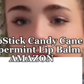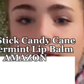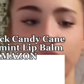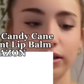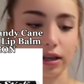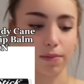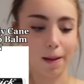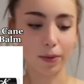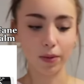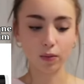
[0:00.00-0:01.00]
for these like
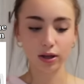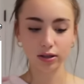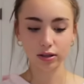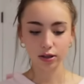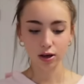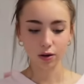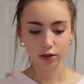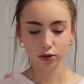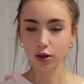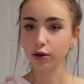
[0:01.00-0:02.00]
peppermint ones. So they're
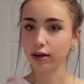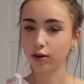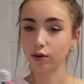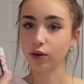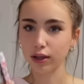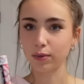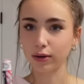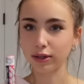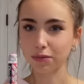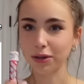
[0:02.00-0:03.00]
so good and you can only get them at
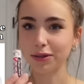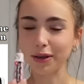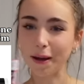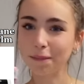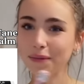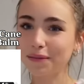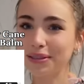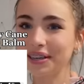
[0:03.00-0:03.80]
Christmas. So I'm so